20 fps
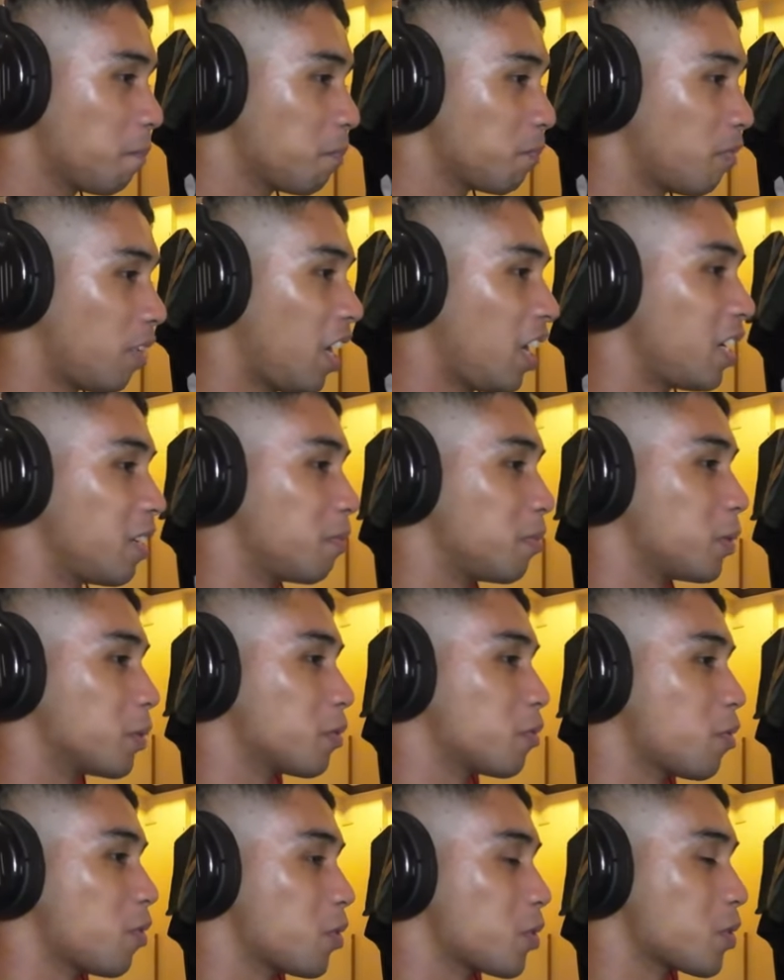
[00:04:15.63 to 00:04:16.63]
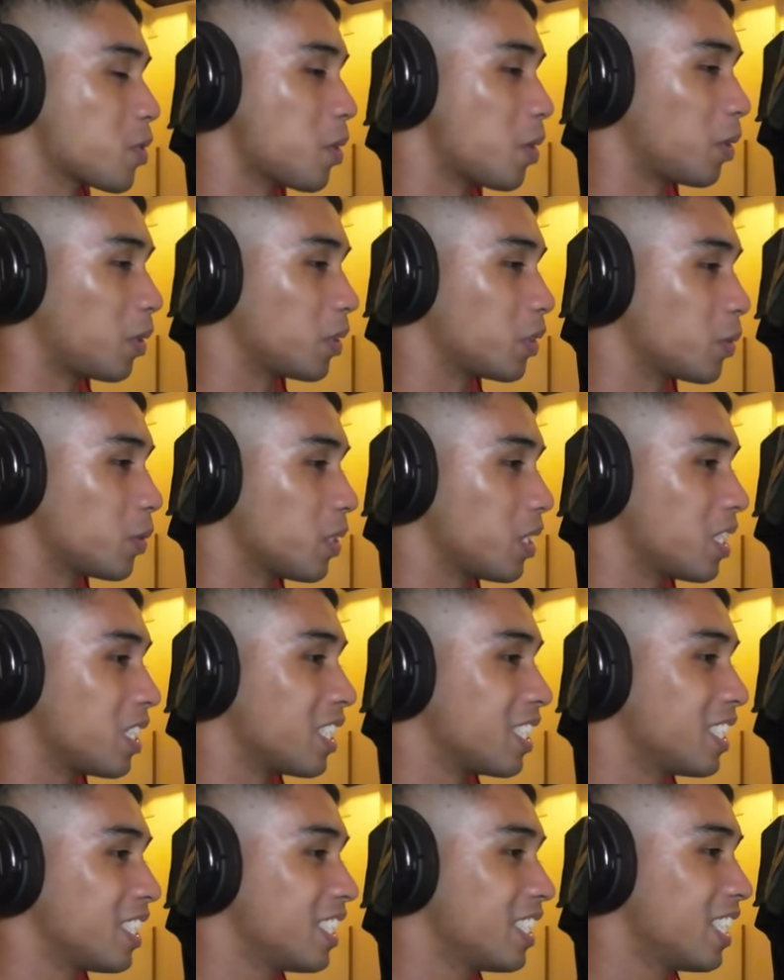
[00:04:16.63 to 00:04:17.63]
Very beautiful song. So
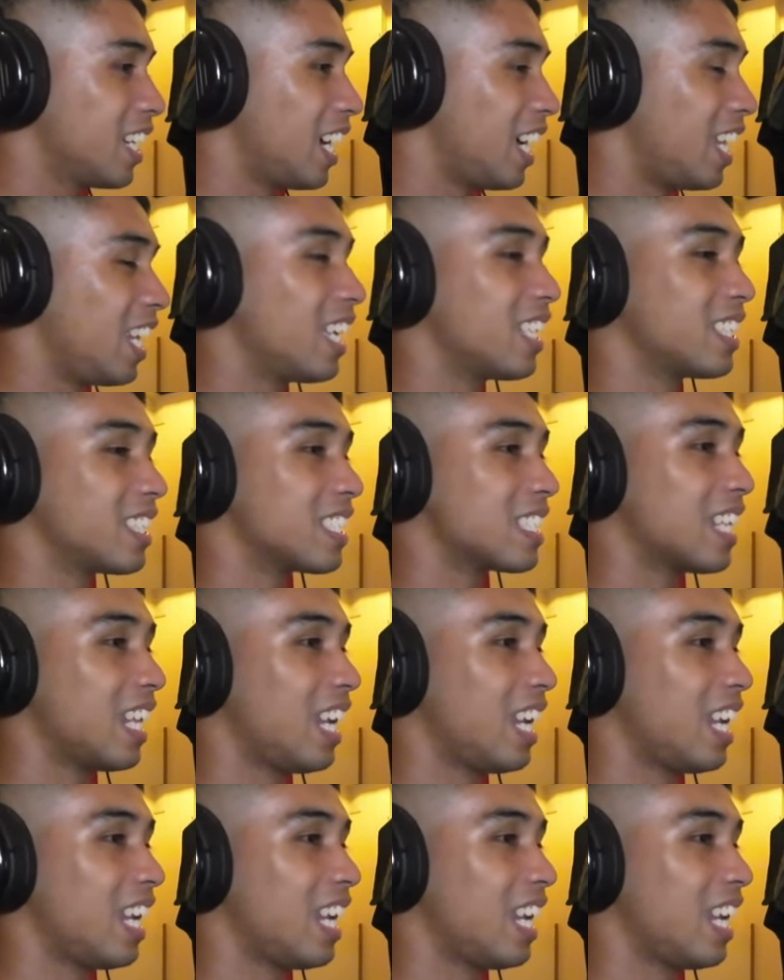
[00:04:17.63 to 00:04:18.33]
I like this.